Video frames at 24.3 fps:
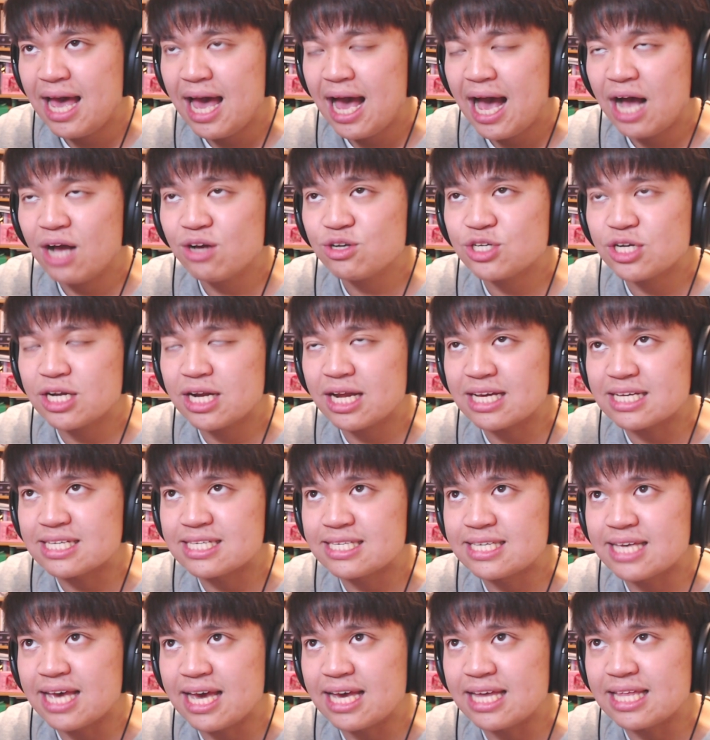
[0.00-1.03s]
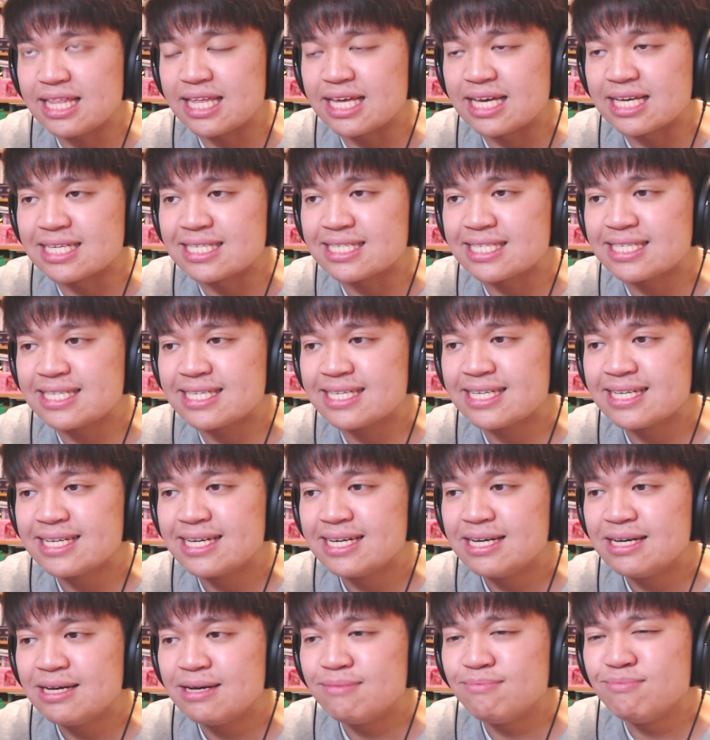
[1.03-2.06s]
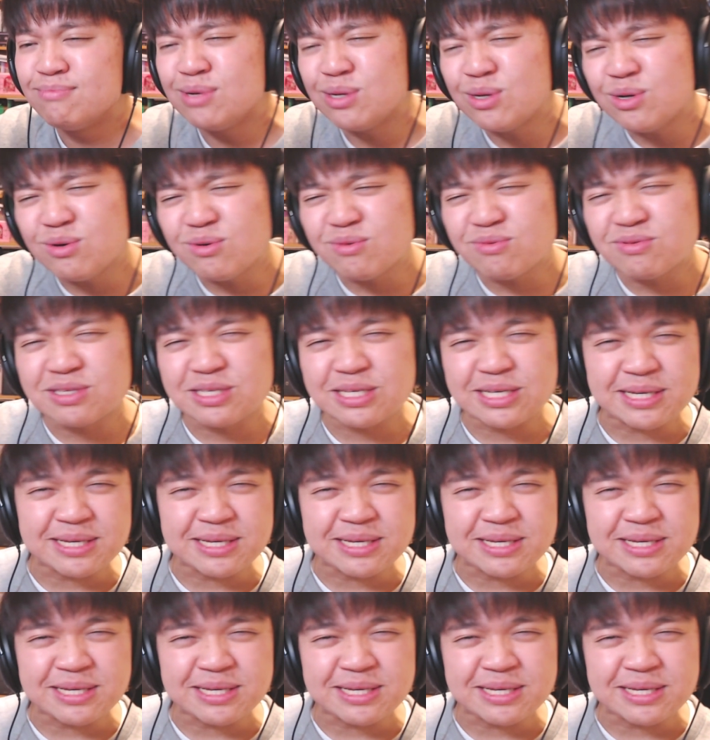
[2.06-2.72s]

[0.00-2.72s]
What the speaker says: how should I say this, moves